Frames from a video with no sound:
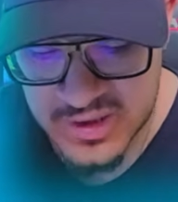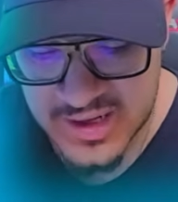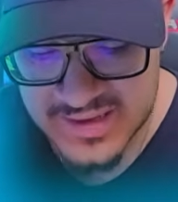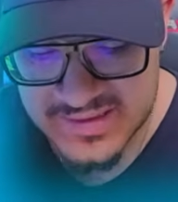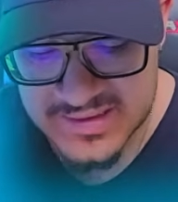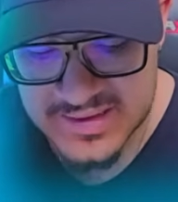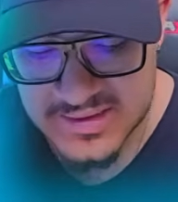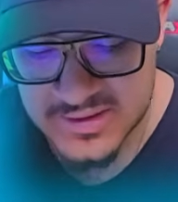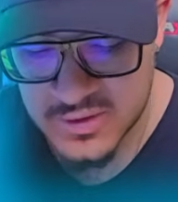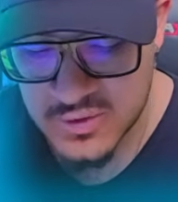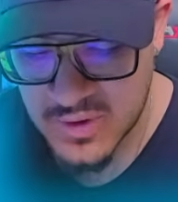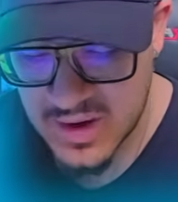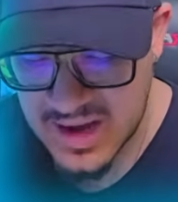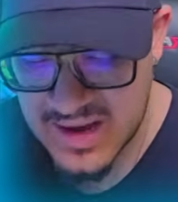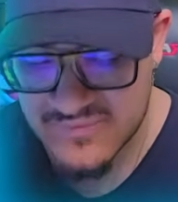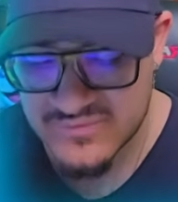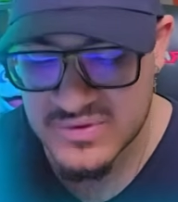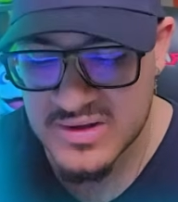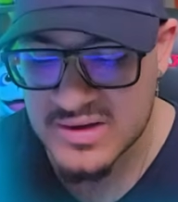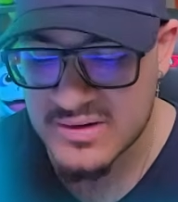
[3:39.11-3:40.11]
and then you
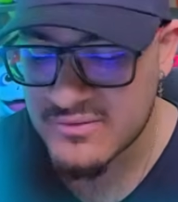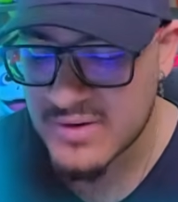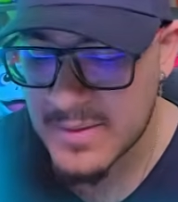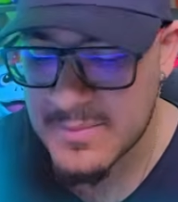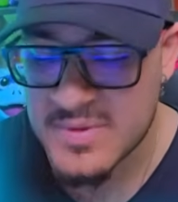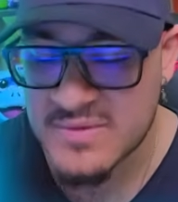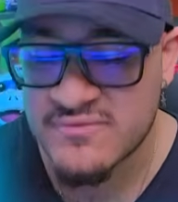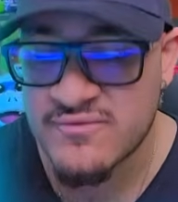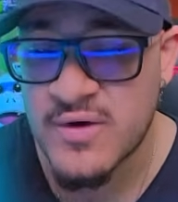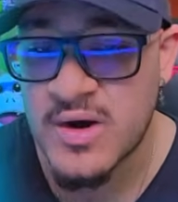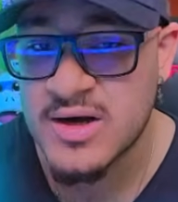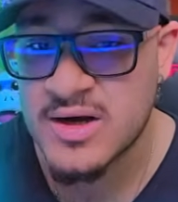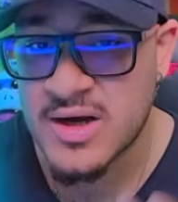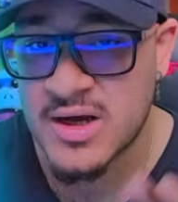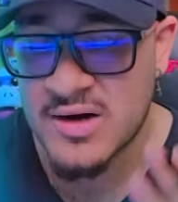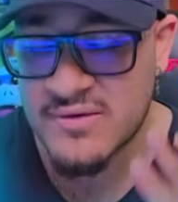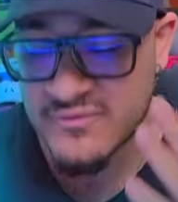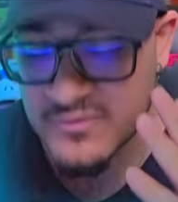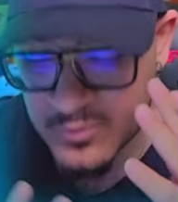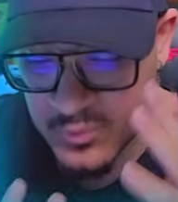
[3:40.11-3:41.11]
have the rapid fire
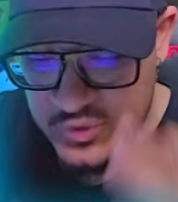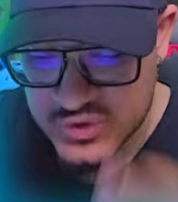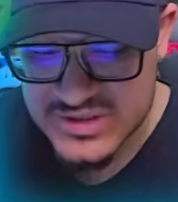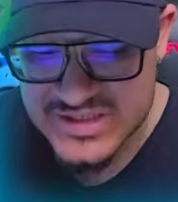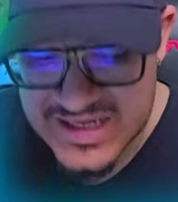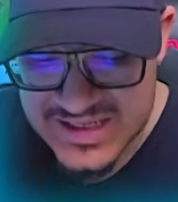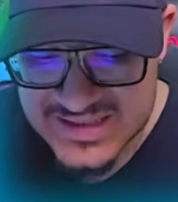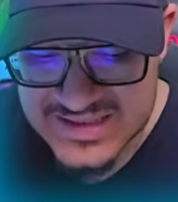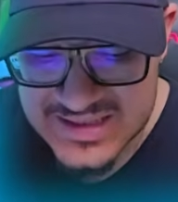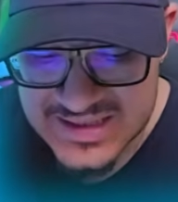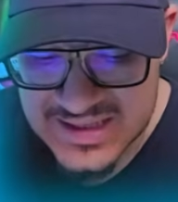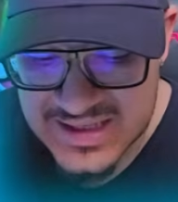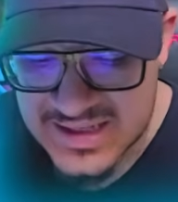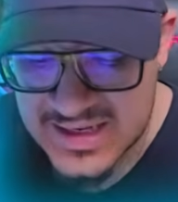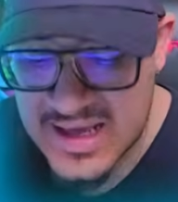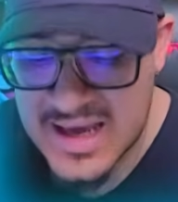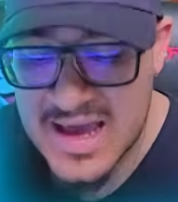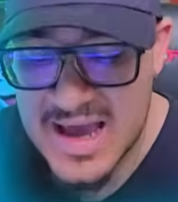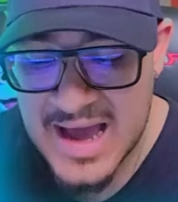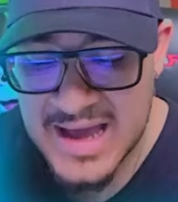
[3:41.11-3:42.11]
kind of protecting it,